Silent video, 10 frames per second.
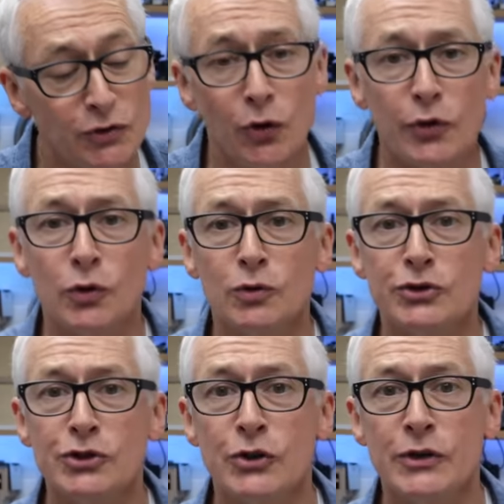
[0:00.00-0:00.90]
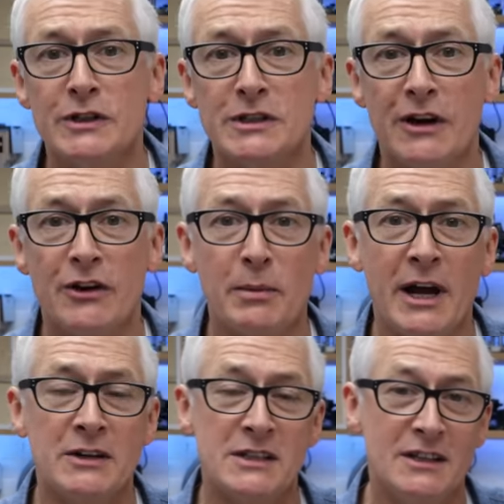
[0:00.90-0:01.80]
not all joins are
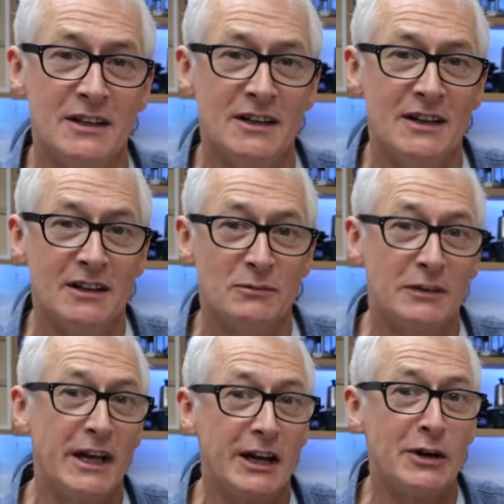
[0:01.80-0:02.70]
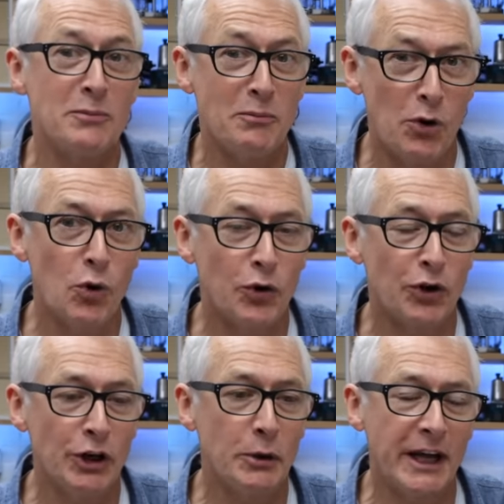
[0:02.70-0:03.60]
about getting more
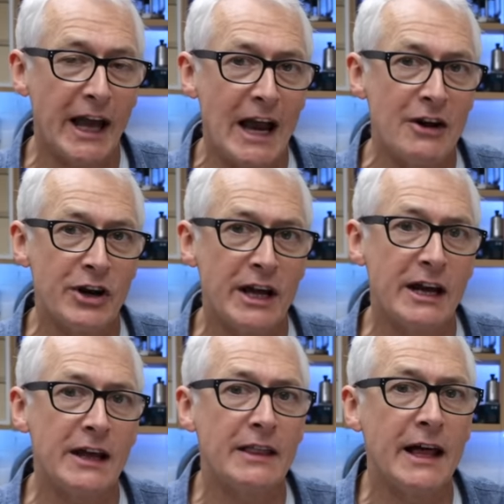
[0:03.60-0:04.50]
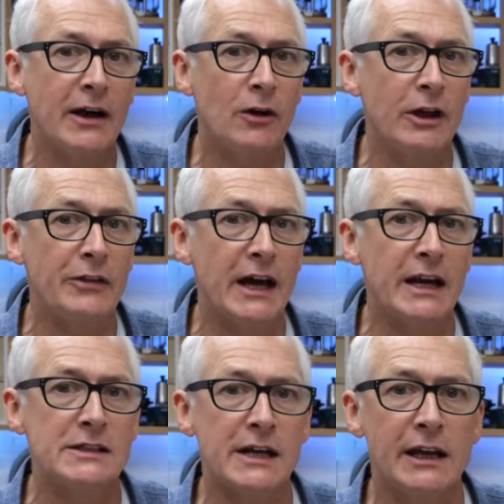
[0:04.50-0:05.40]
gluing area in there, although that
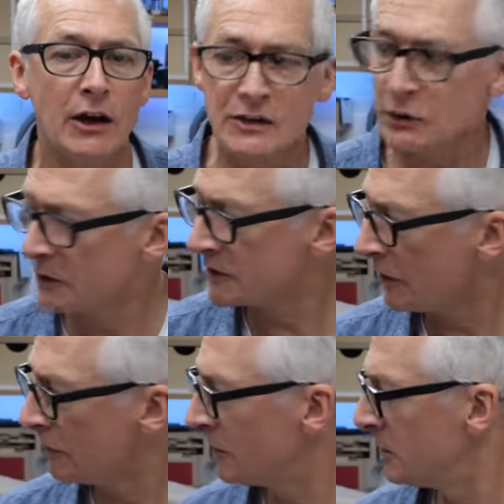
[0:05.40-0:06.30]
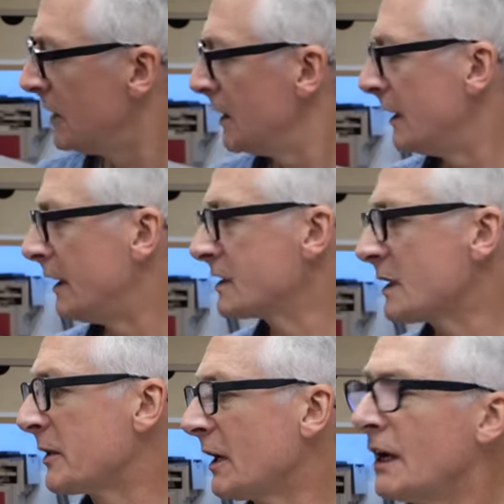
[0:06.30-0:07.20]
is a consequence of them. Uh,
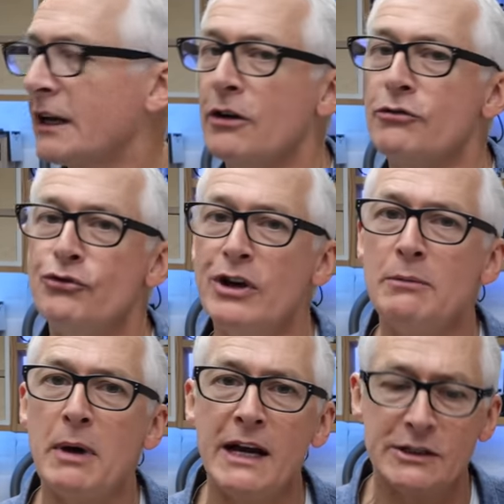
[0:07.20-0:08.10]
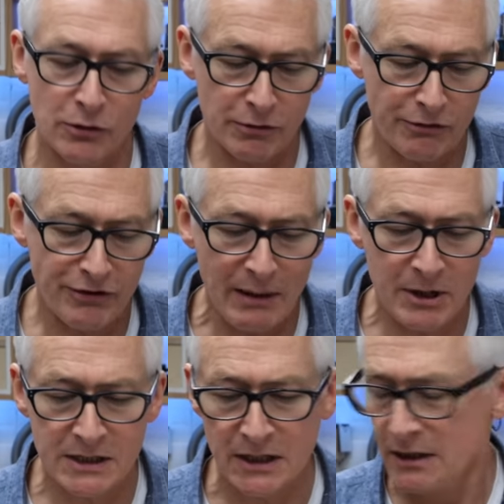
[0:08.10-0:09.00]
something like a rebate or a
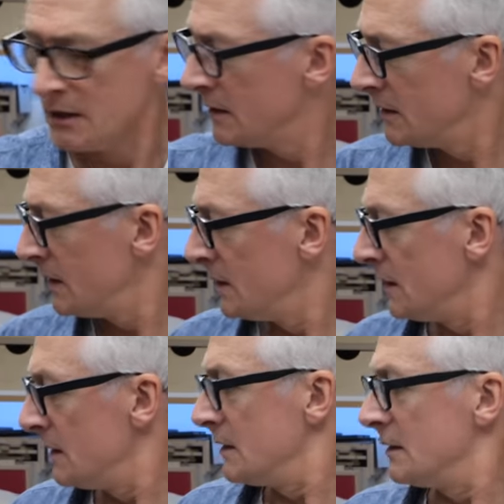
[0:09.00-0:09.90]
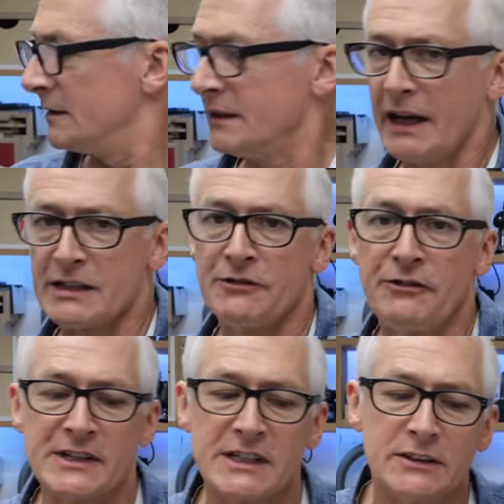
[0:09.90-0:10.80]
rabbit has
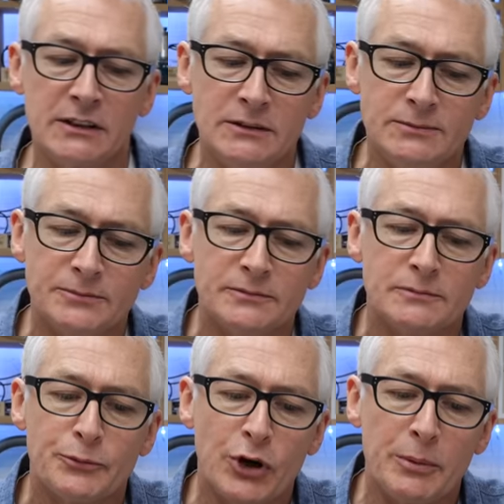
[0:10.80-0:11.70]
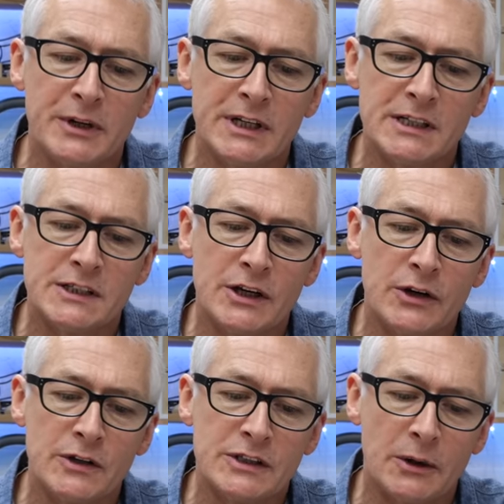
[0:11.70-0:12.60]
physical properties
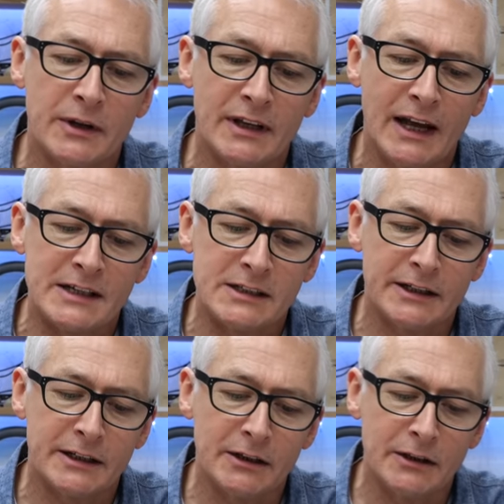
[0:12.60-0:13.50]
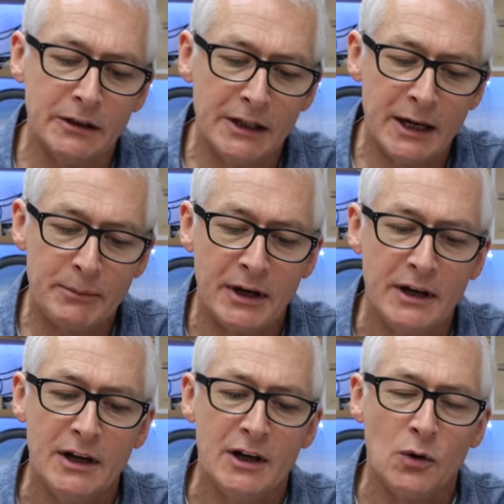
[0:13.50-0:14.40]
too, so it has a little lip
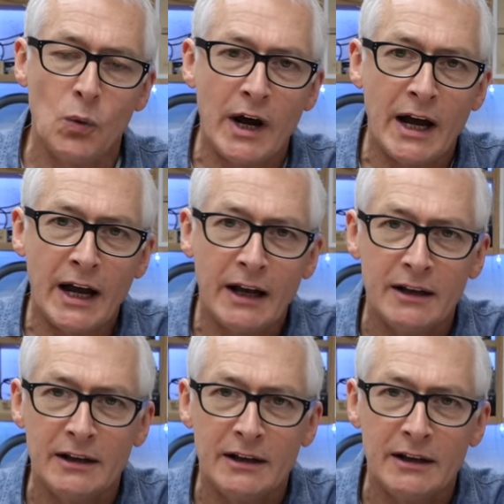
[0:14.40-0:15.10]
where